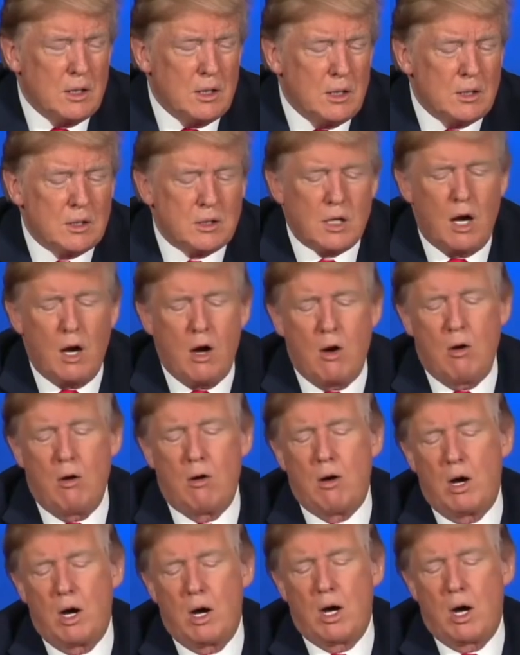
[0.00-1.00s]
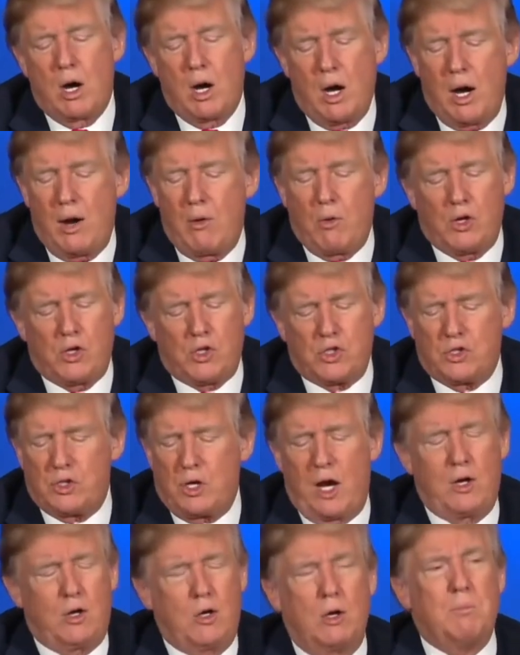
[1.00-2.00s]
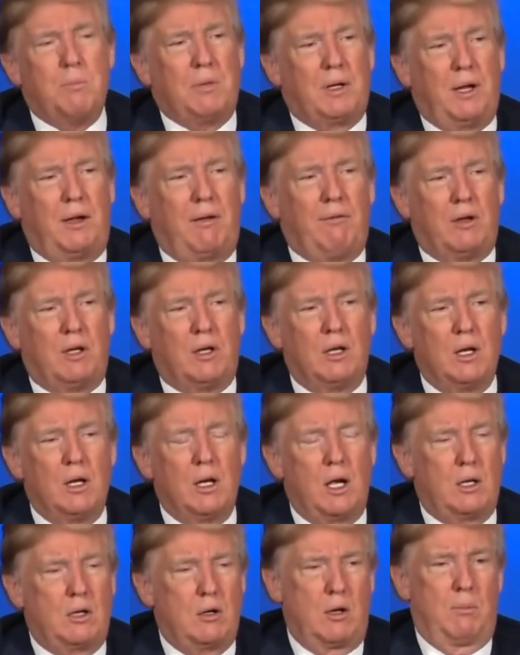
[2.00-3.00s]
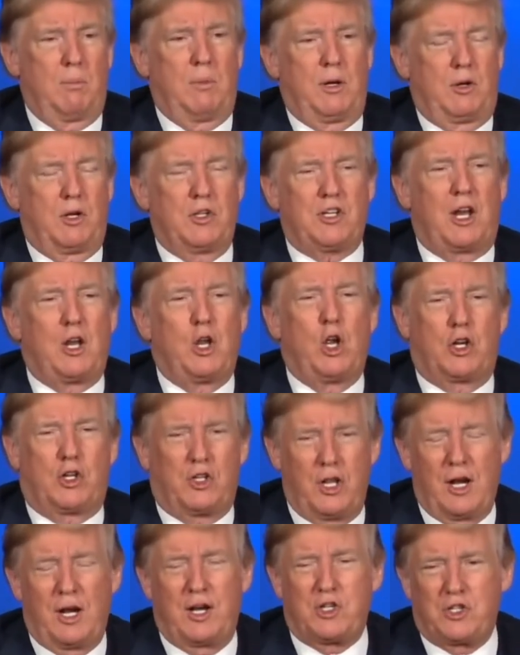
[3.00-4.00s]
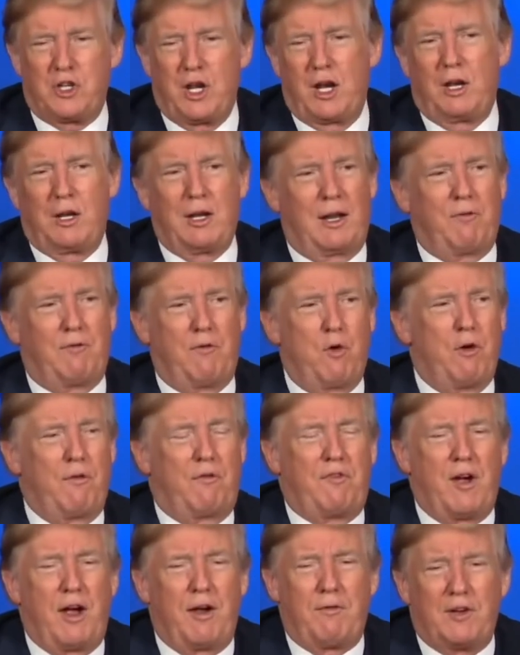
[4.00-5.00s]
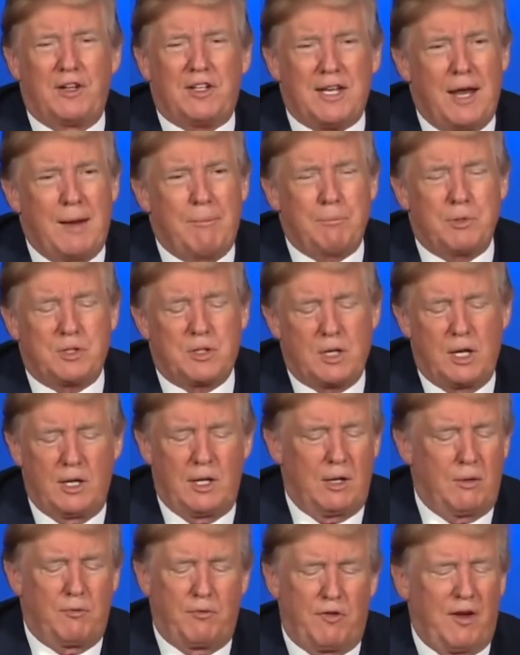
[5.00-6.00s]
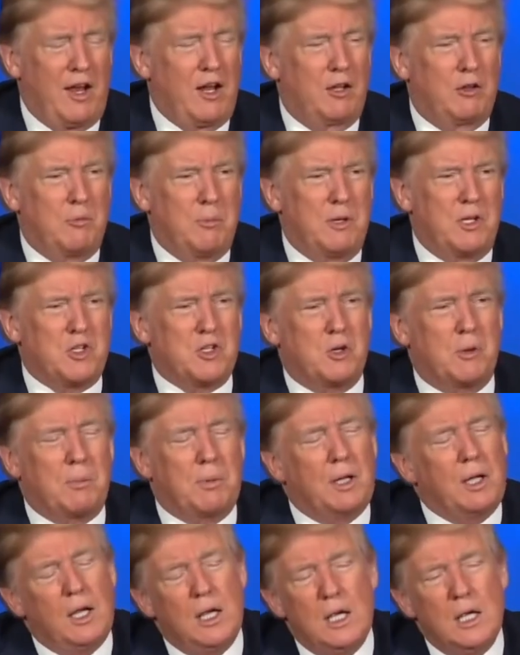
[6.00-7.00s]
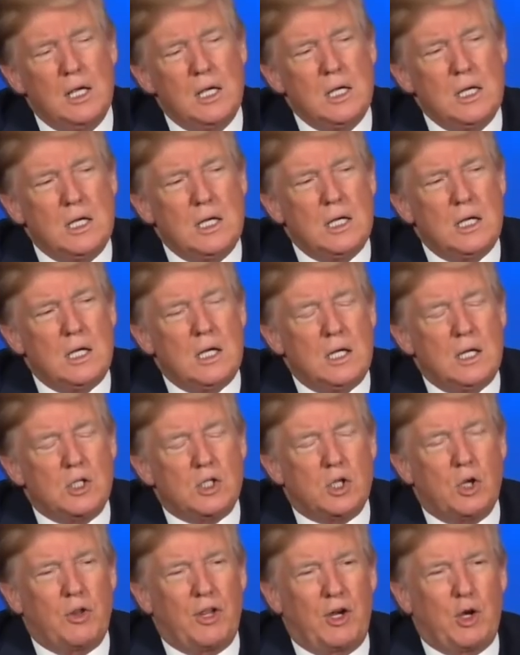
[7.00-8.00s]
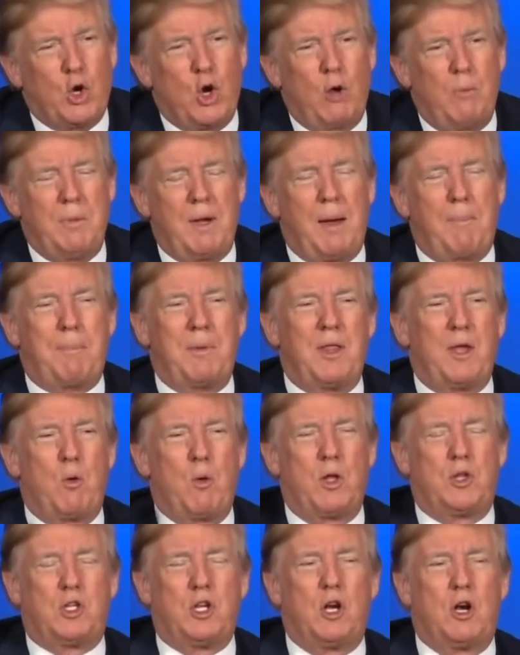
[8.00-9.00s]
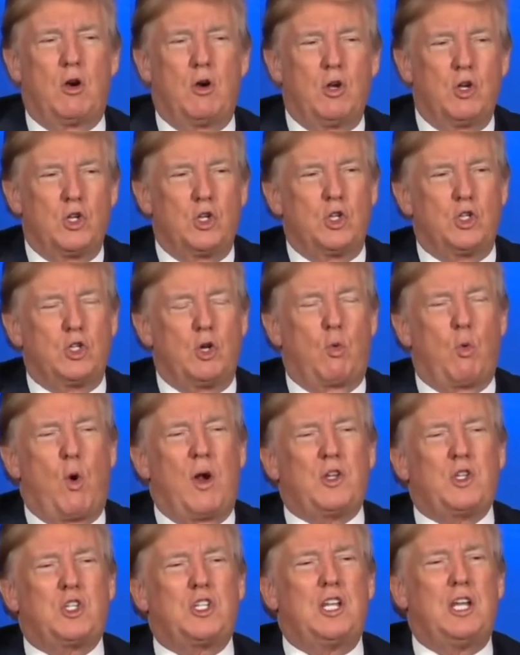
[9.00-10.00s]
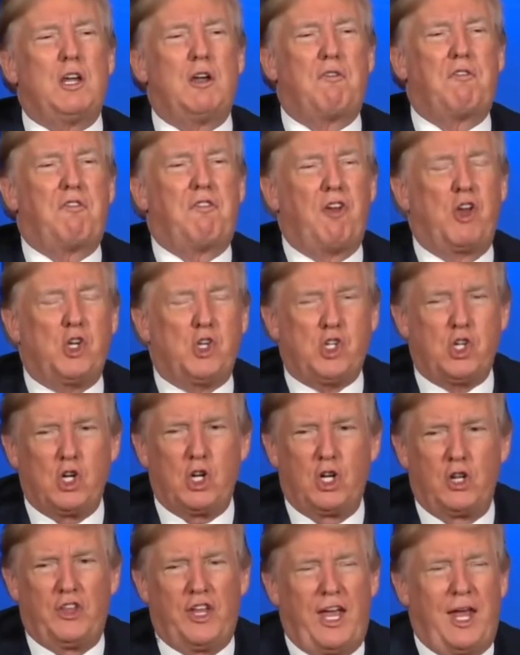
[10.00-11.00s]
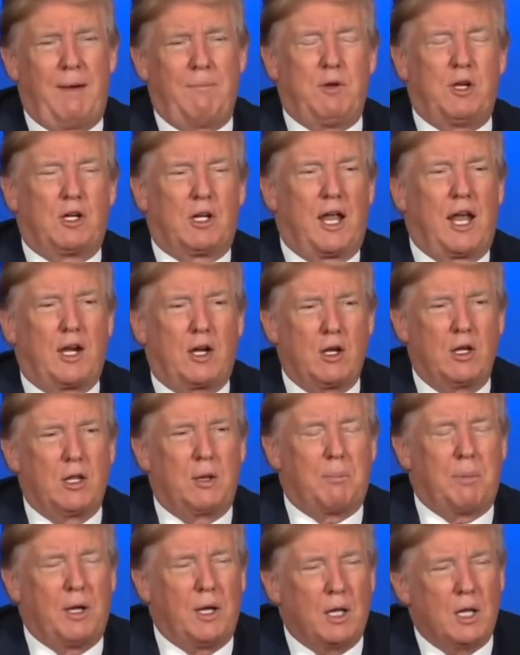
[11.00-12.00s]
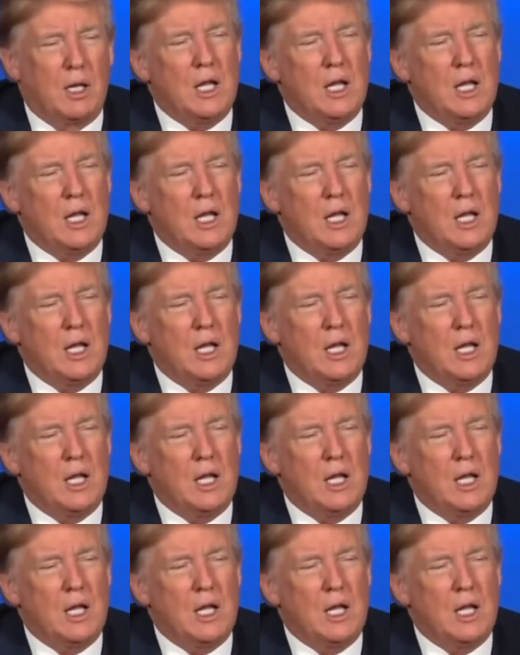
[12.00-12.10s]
So I couldn't believe it. I couldn't believe it, because I looked and I studied like 4 or 5 attempts and they failed miserably. So they called me up and they want to know, sir, what's the official name you'd like on the bill?